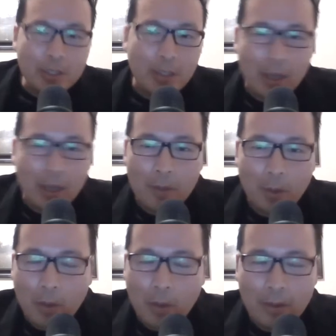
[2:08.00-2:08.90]
Nightmare,
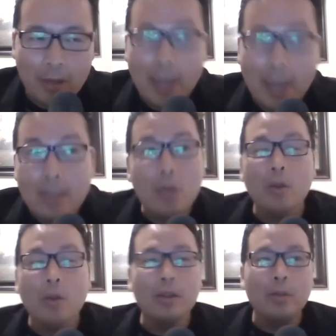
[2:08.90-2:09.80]
I think one
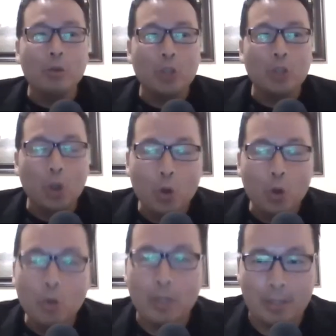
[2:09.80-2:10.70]
of the most
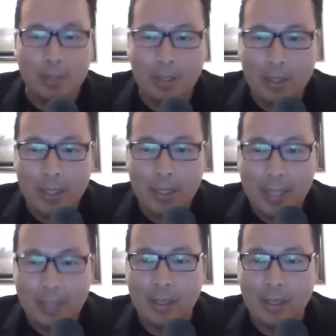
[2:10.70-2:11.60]
coolest
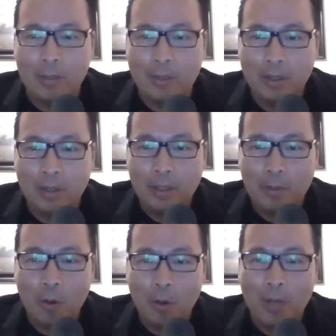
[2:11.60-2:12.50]
nicknames in
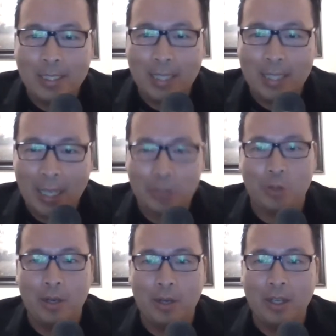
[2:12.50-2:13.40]
pro wrestling
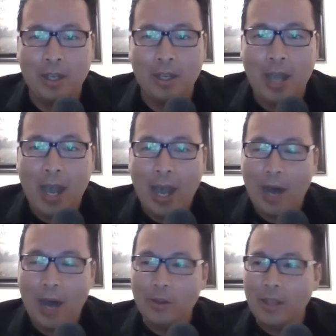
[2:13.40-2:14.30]
history.
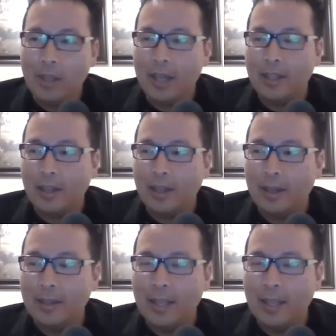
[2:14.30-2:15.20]
How did that
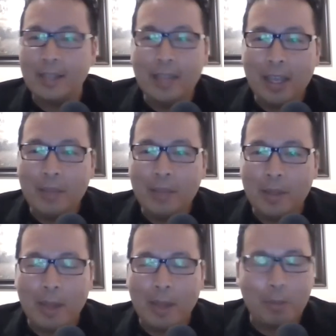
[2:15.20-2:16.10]
nickname and
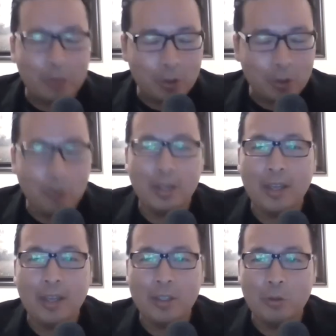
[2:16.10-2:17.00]
that persona
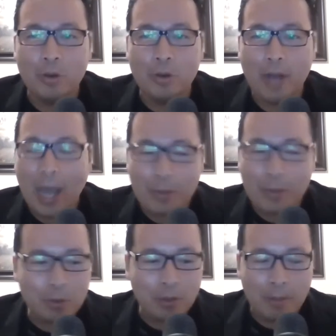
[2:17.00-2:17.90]
that you were
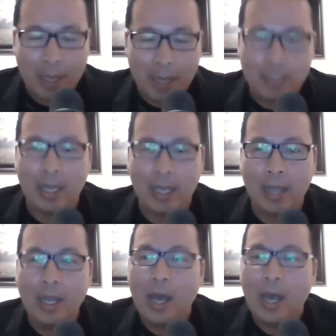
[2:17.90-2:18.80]
absolutely amazing at,
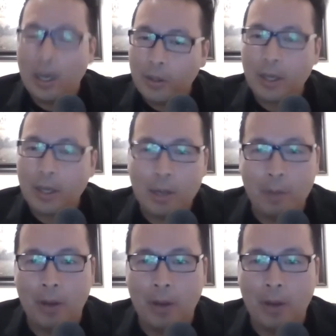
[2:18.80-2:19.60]
how did that come about?